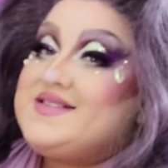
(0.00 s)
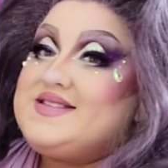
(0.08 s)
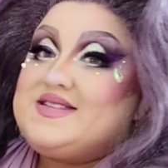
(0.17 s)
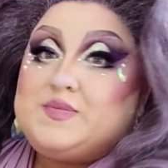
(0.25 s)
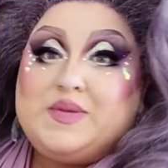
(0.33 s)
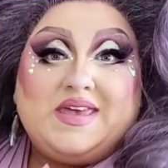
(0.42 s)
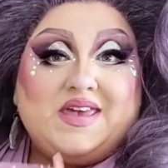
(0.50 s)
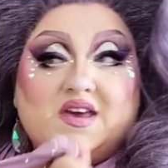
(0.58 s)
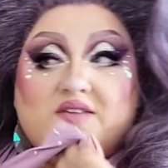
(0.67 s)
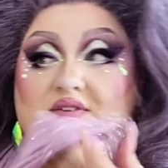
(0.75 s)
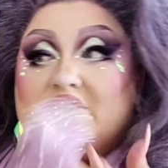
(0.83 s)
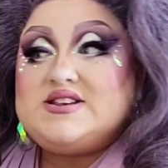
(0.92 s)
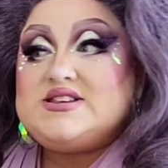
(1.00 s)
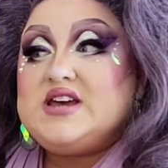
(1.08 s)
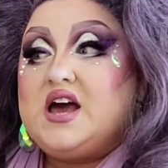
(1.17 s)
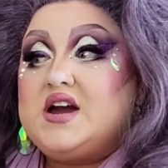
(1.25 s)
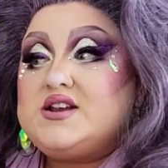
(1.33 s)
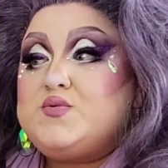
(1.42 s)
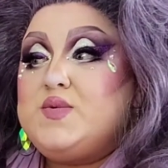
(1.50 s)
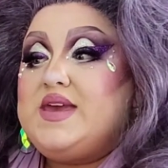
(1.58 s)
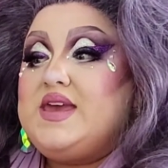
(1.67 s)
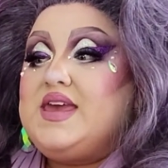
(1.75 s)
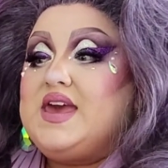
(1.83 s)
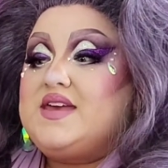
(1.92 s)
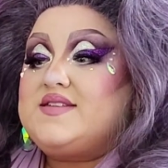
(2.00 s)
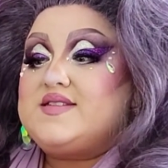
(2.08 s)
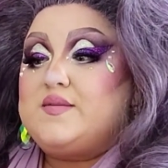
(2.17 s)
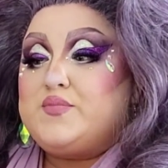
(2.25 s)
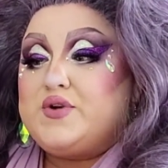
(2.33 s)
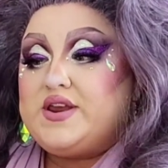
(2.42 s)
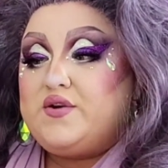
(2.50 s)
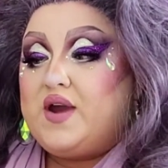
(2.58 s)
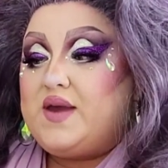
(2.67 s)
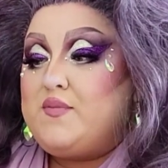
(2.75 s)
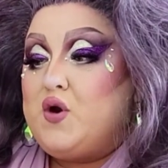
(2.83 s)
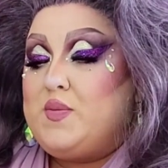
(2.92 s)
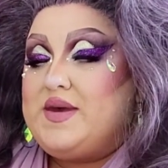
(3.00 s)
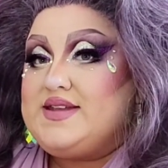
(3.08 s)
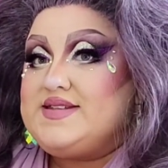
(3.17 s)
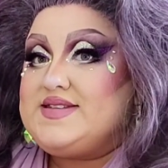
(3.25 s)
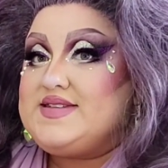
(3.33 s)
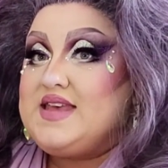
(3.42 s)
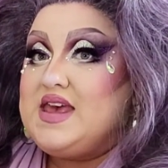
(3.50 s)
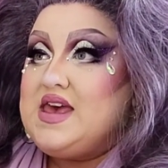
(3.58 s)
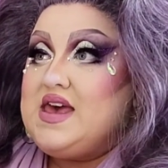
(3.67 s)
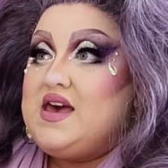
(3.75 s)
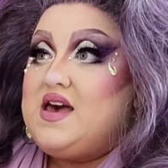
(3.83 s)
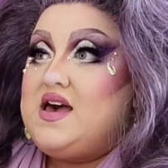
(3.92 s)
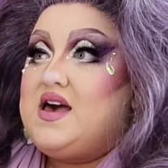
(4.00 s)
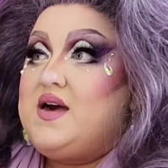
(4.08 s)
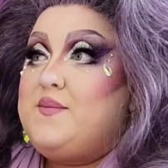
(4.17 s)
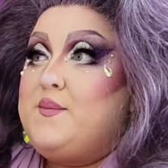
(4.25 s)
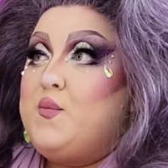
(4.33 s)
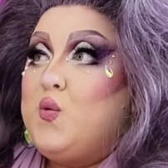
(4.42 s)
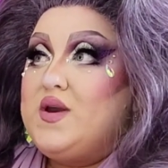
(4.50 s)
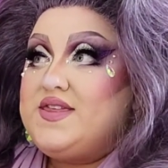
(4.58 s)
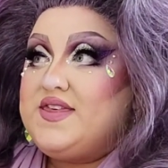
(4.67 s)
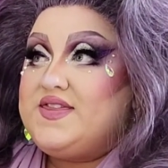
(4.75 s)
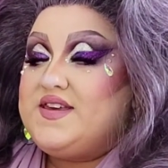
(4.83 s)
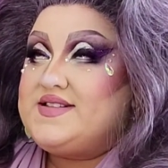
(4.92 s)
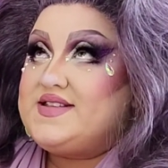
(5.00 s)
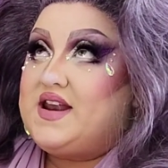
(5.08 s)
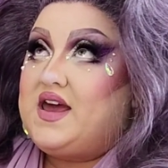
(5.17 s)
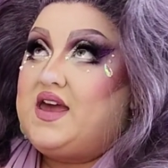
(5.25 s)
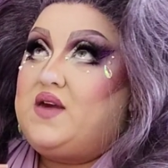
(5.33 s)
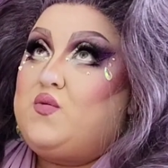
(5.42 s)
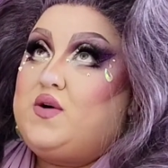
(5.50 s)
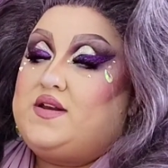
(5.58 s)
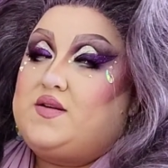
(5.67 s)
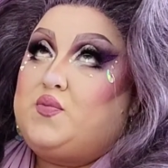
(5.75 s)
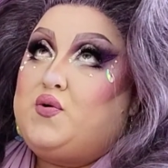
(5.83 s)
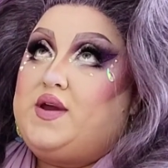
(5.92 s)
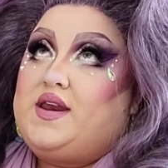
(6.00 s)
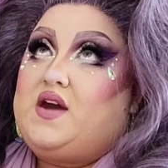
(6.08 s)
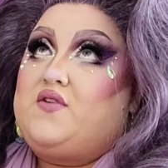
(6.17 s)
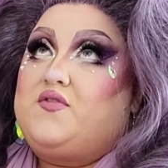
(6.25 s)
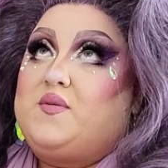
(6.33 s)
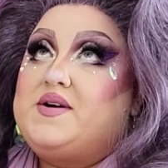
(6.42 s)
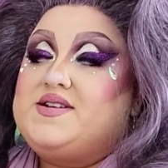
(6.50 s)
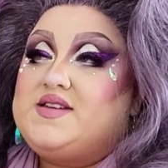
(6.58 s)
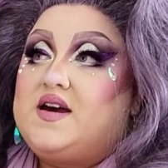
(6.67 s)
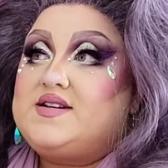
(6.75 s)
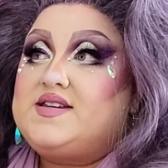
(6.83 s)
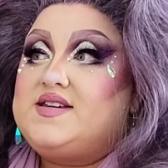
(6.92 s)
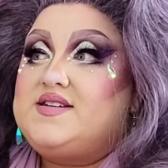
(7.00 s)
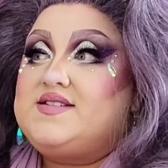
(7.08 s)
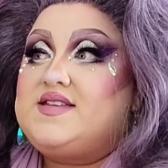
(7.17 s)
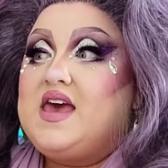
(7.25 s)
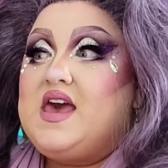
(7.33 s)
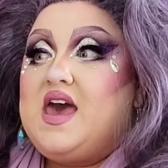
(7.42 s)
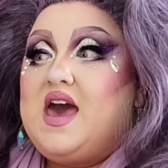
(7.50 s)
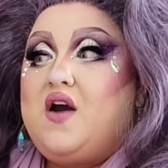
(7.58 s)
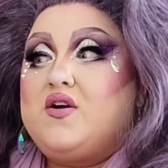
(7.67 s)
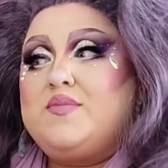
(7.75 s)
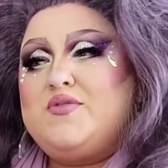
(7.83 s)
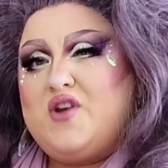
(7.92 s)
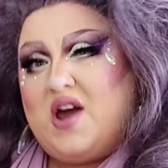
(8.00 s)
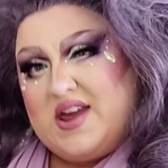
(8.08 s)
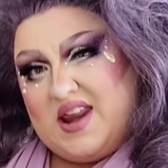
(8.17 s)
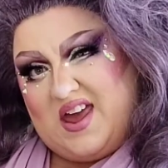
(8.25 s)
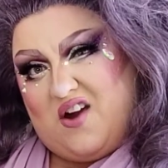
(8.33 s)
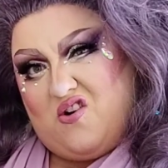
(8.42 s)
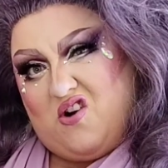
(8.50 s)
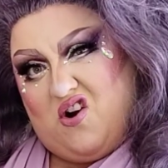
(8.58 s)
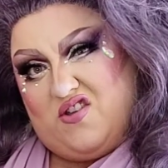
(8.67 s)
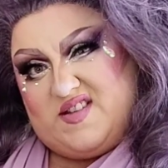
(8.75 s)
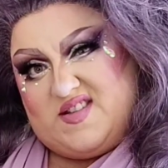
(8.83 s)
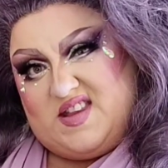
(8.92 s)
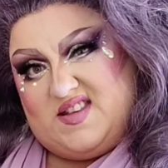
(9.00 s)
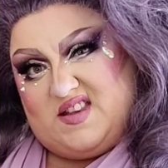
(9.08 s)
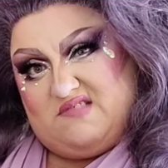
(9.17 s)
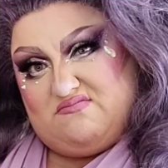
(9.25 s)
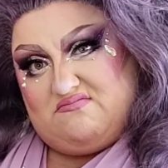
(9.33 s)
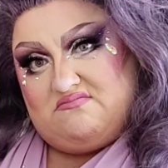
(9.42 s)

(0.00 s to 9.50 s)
Speaking of Untucked, we get some pretty great moments. One of the things that I wanted to point out from Untucked is, how come they're not getting alcohol this season?